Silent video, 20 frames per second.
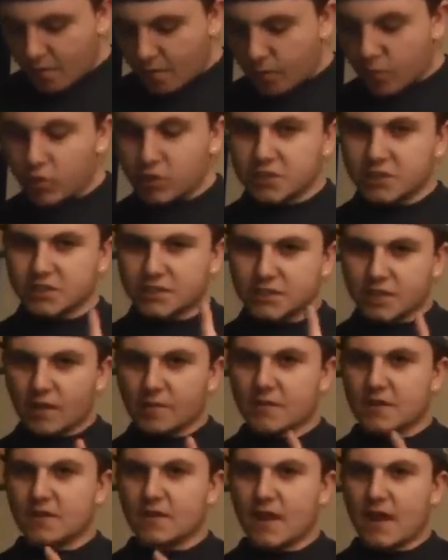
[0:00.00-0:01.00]
which is
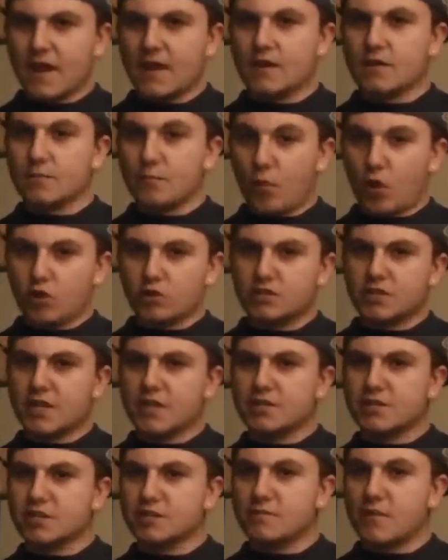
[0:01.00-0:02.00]
something that Mark
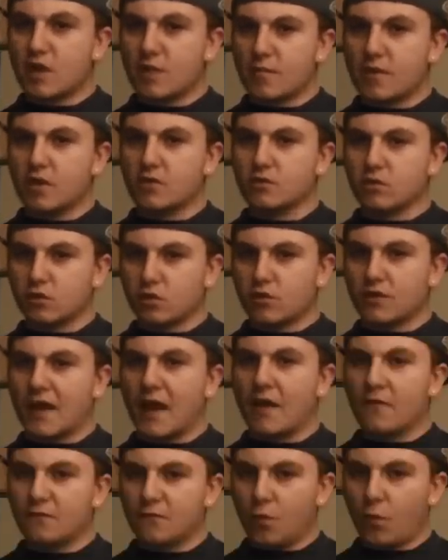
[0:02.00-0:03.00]
Sanchez better be on the
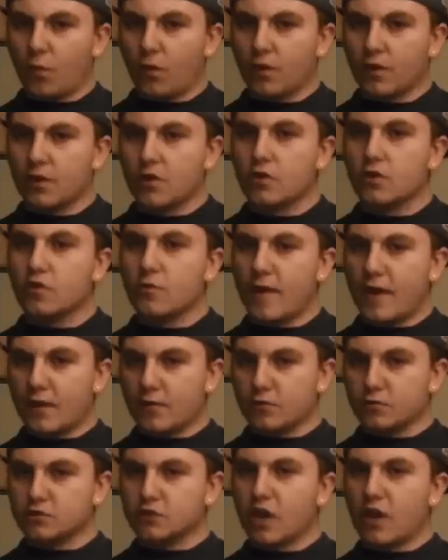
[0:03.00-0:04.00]
lookout for, no matter
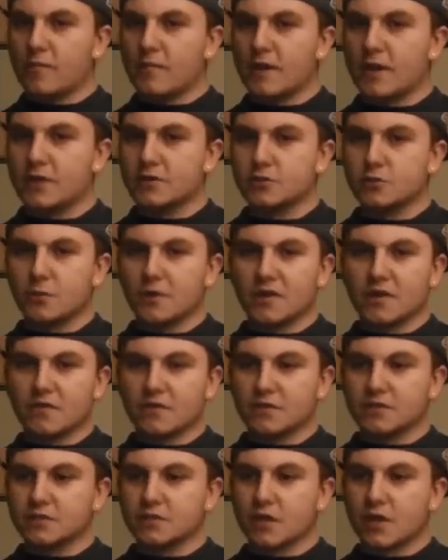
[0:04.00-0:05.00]
who's coming at you, whether
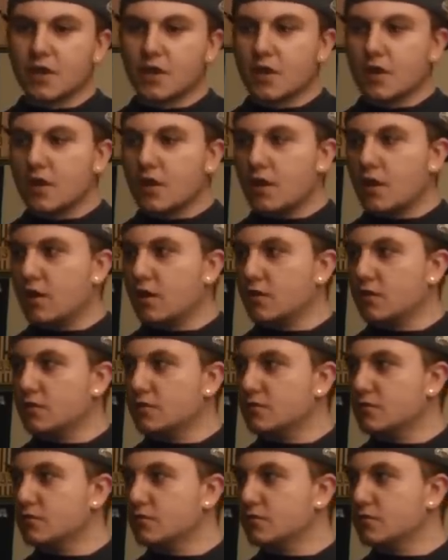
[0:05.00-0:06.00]
it's, what